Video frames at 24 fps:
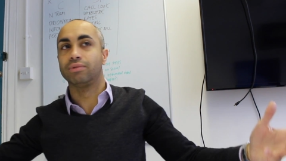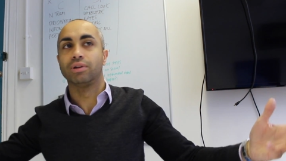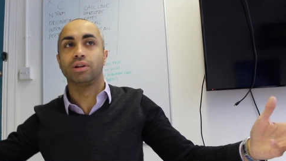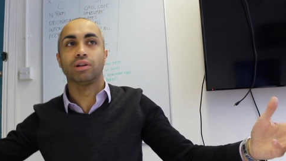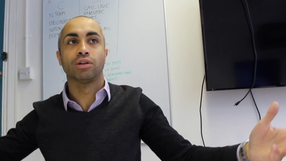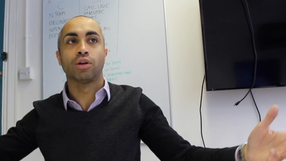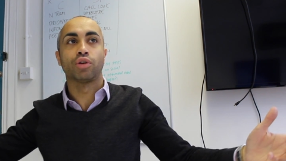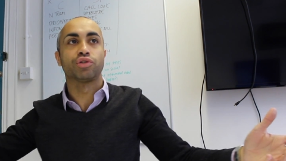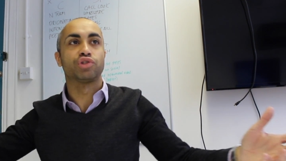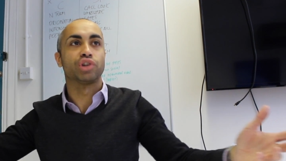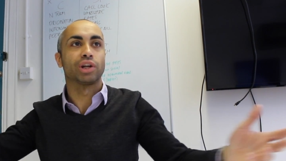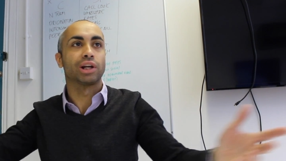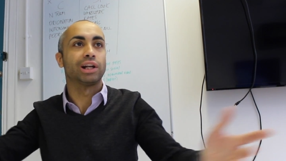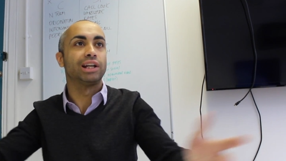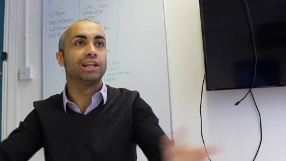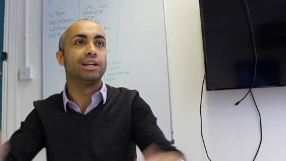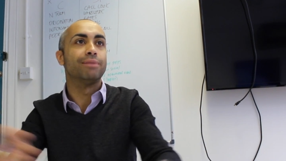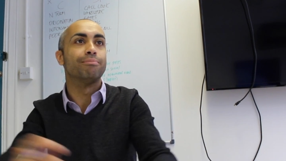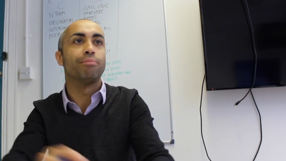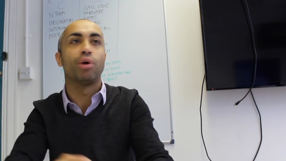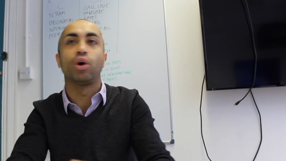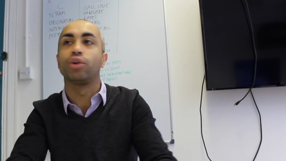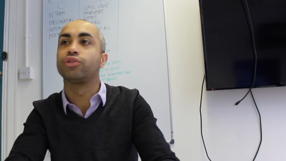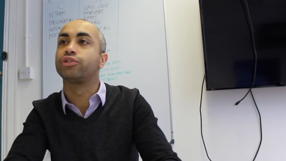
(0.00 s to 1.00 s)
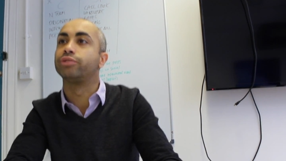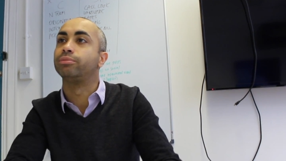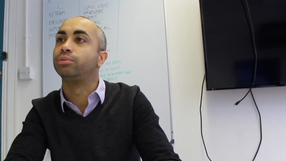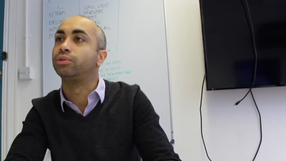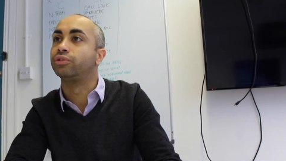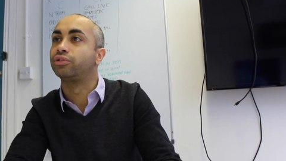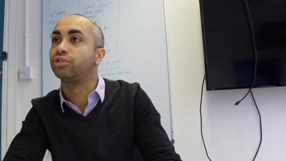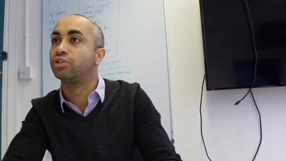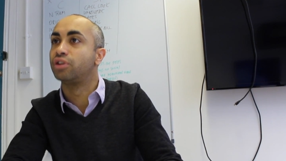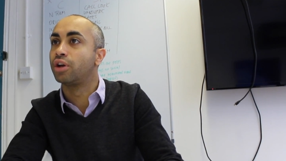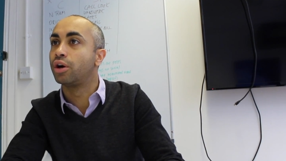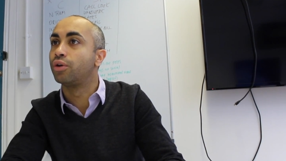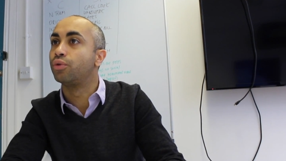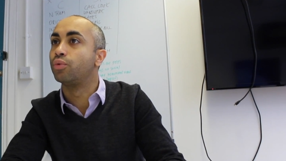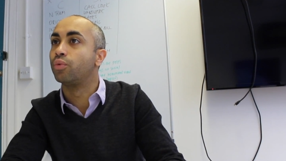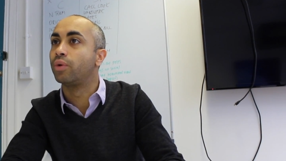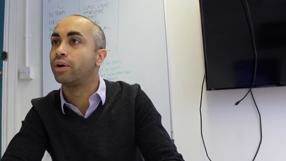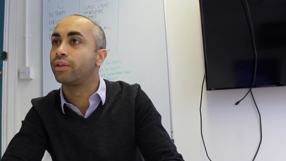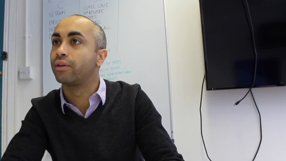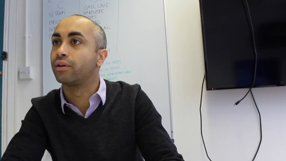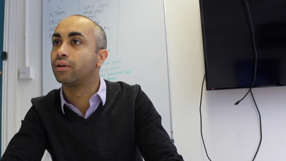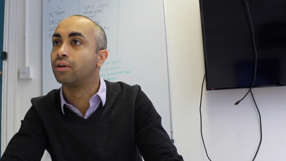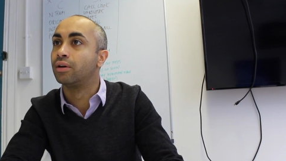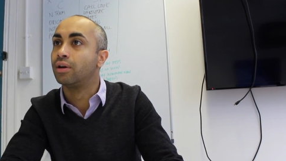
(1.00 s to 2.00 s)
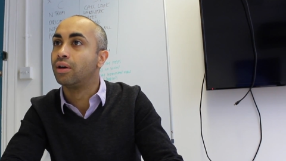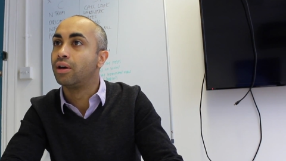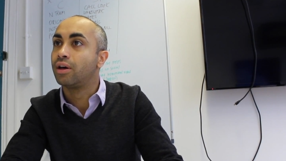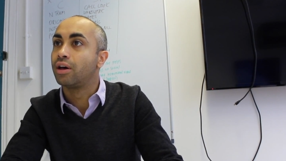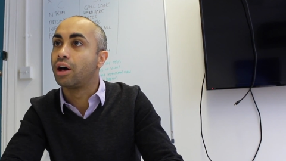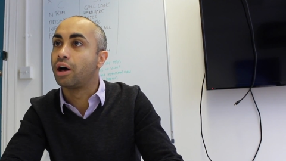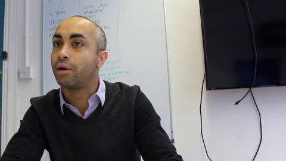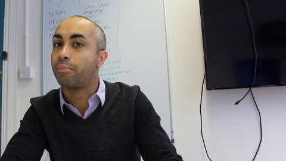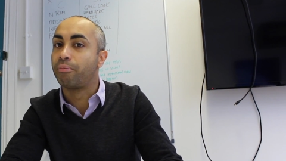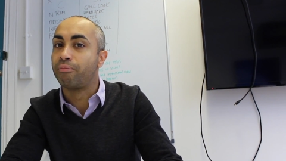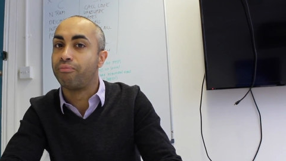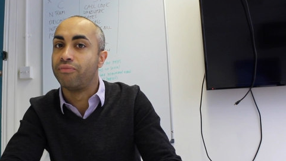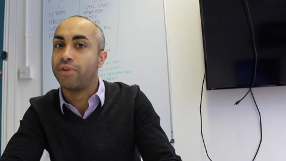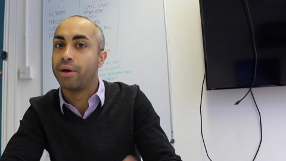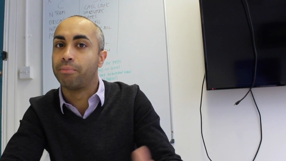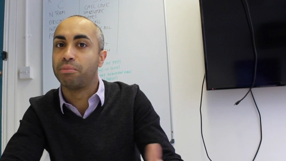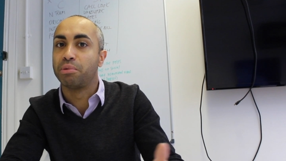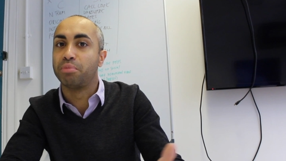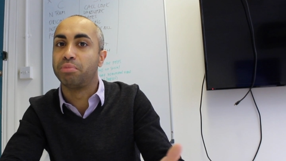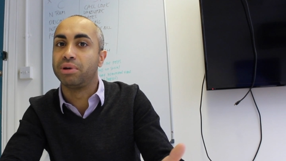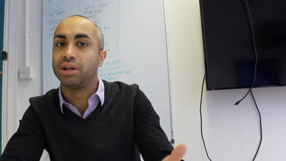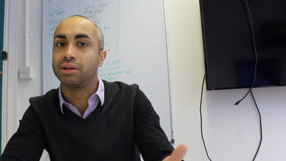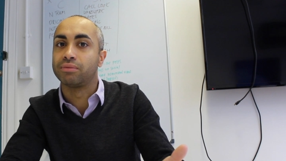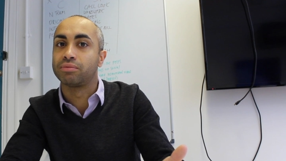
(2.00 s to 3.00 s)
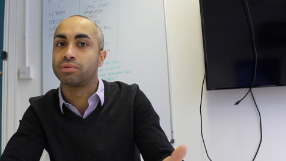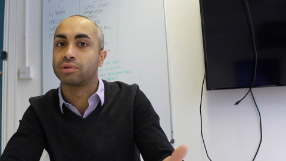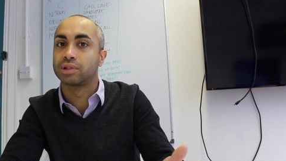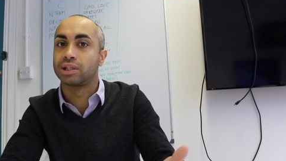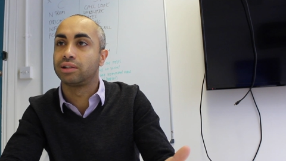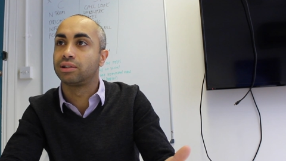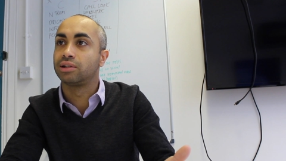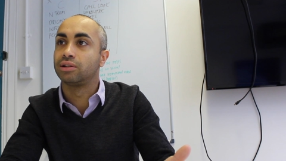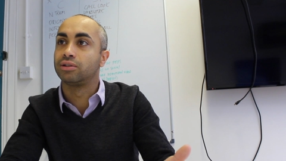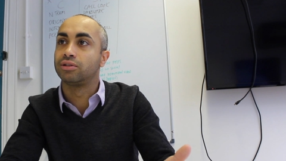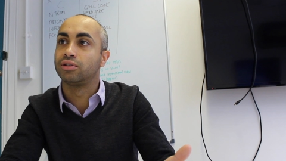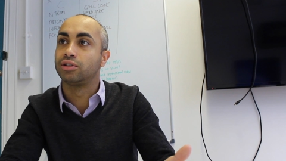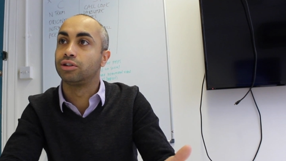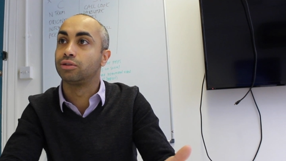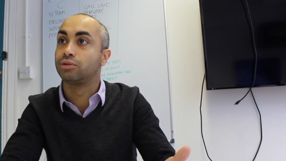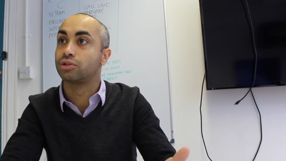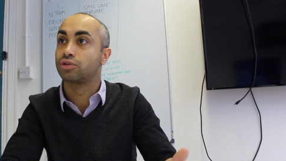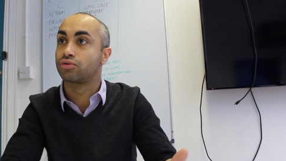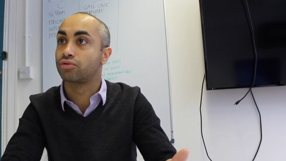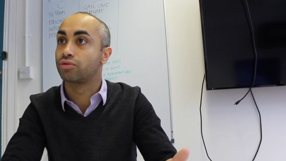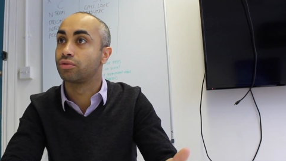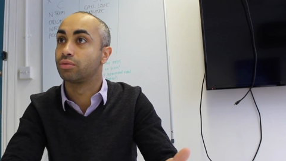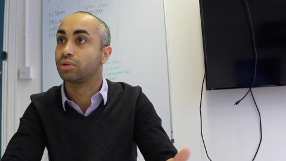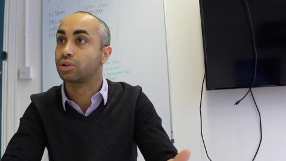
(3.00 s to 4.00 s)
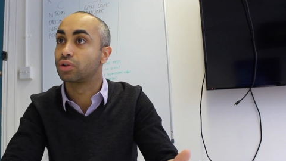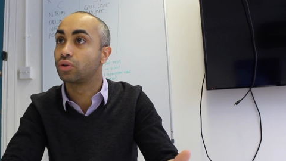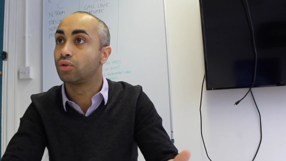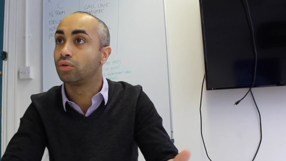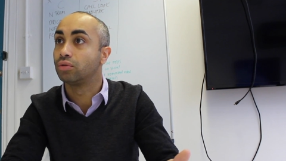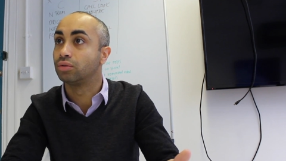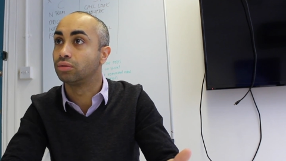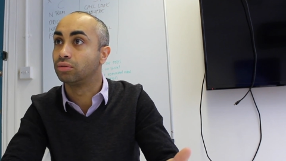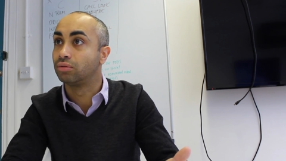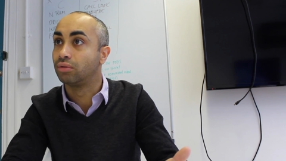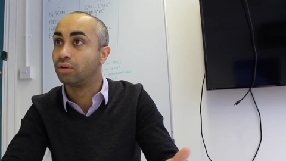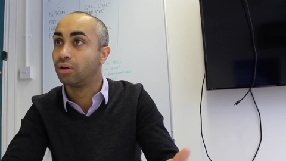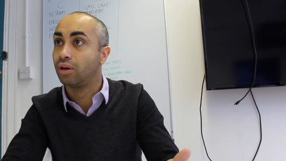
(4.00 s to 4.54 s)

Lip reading: logically impossible to know whether a number being presented to you is true at all.